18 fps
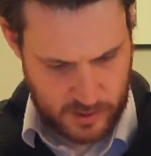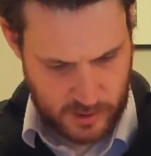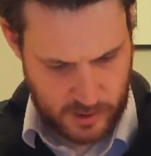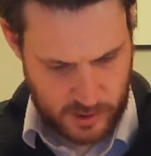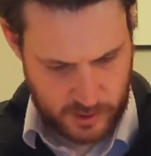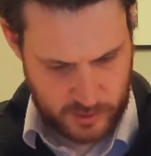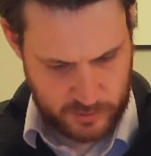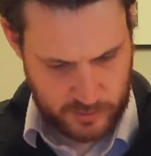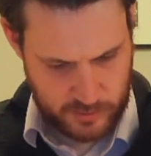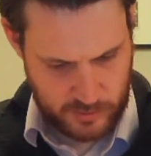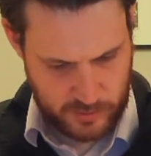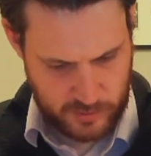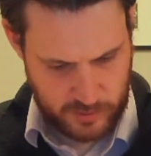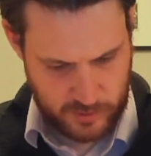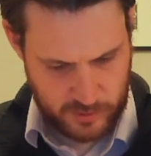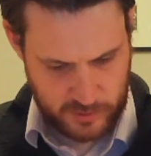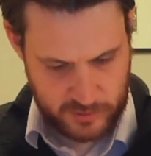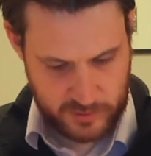
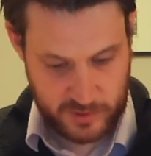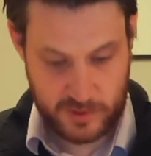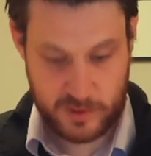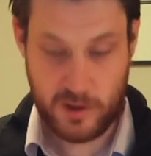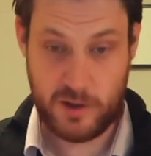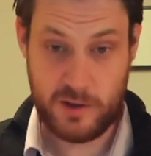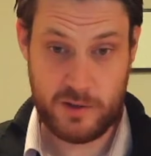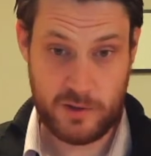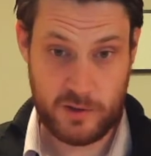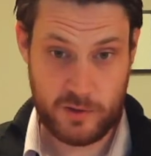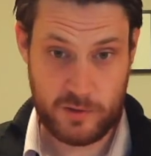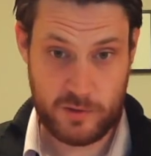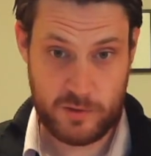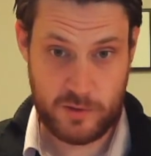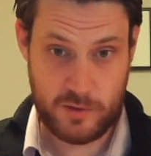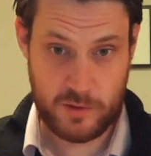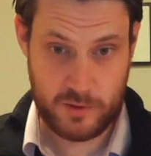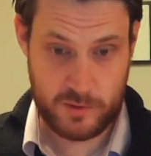
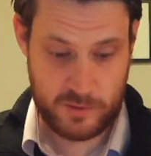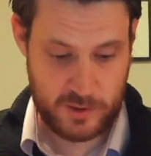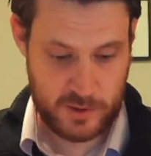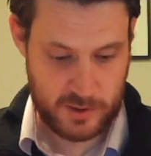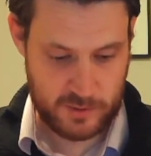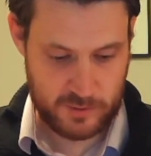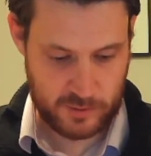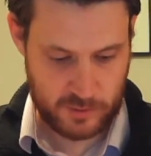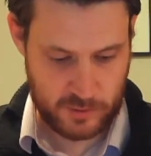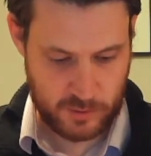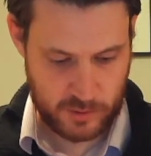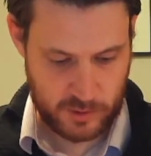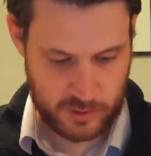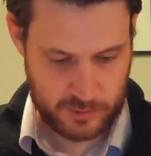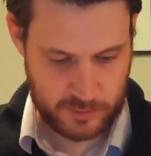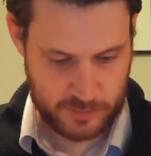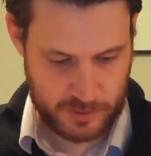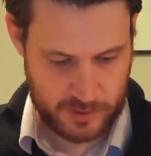$139.13, so quite
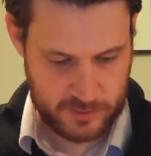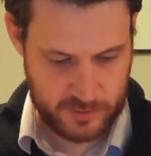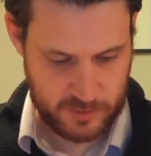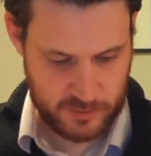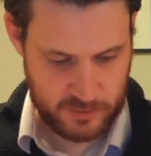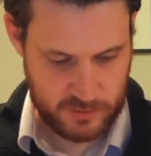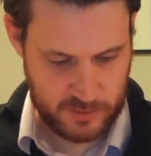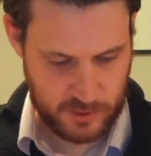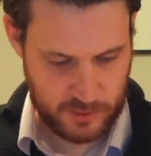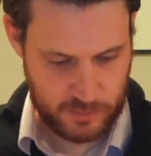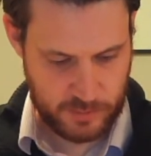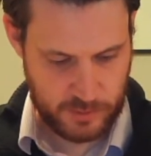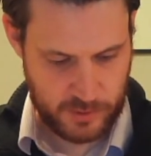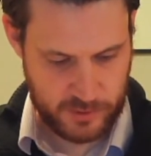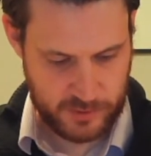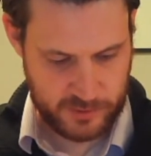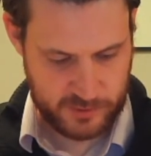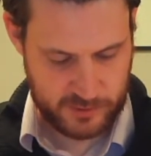expensive. At
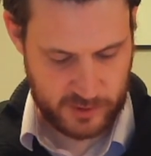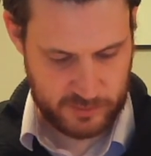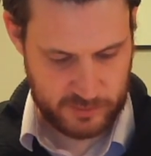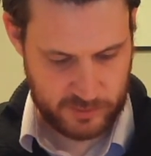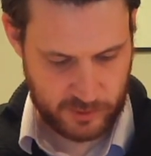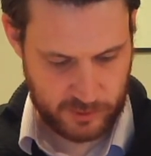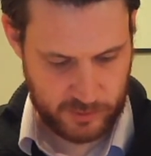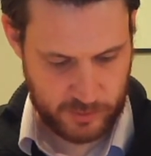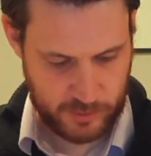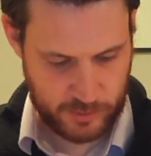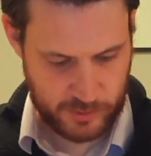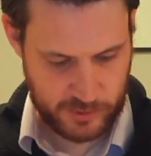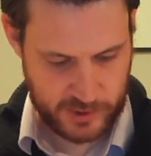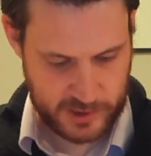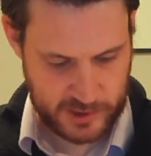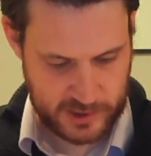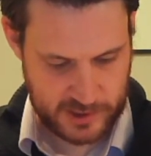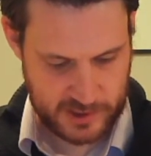the same time, I bought the
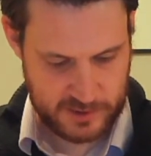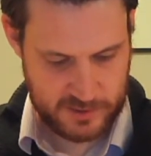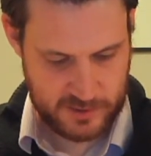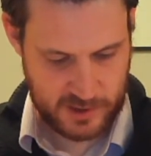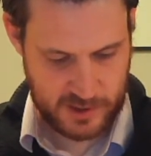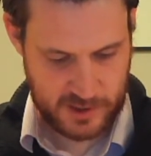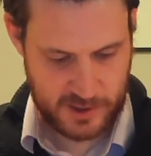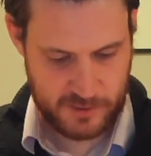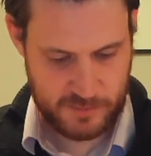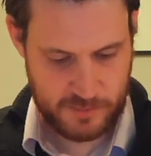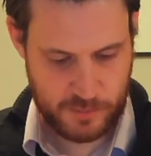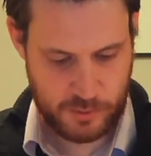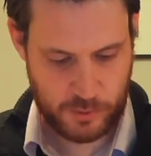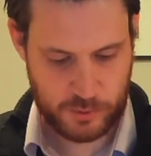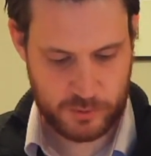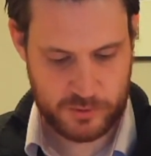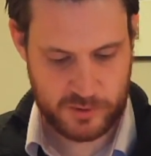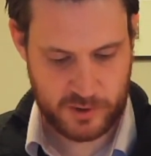Clondalkin
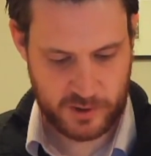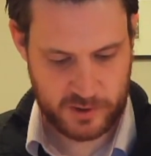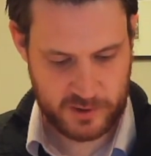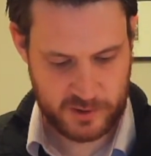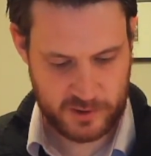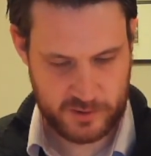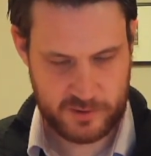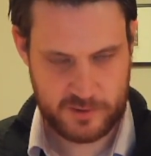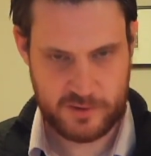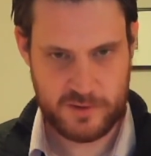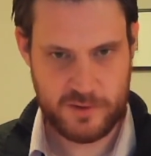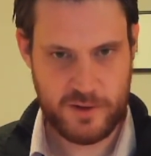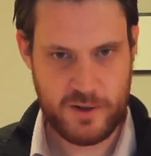Port Dundas.